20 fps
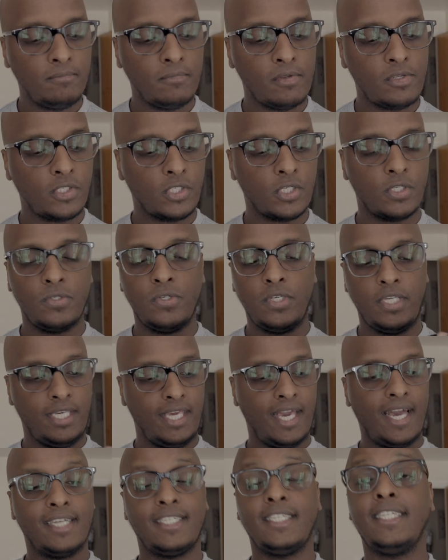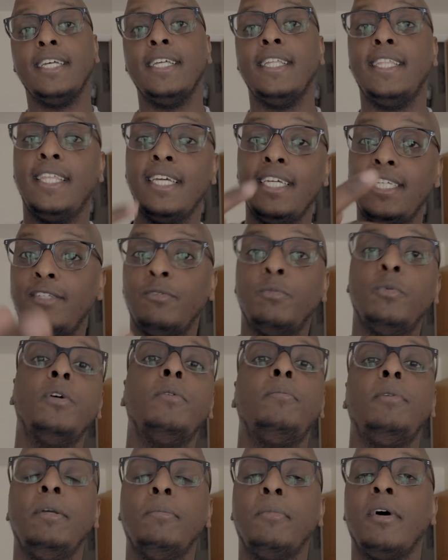So yes, this
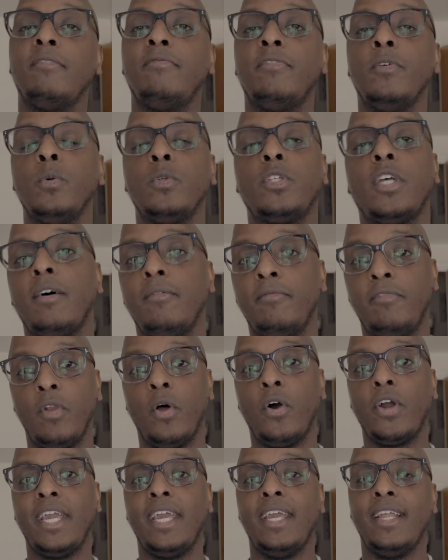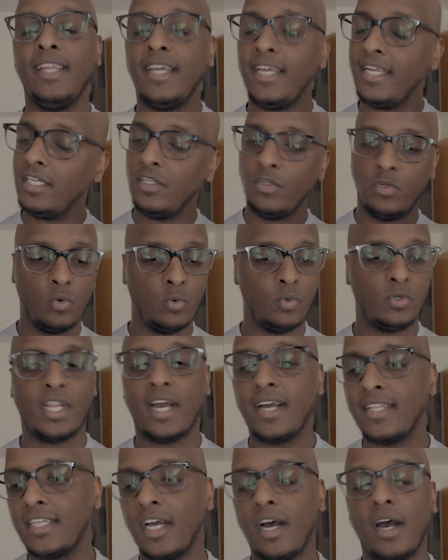will be my full-time vlogging, indoor,
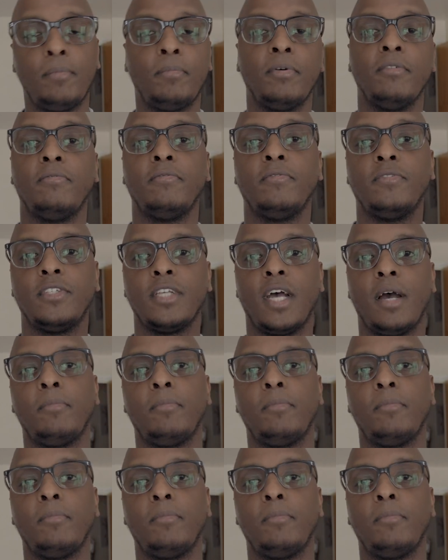that type of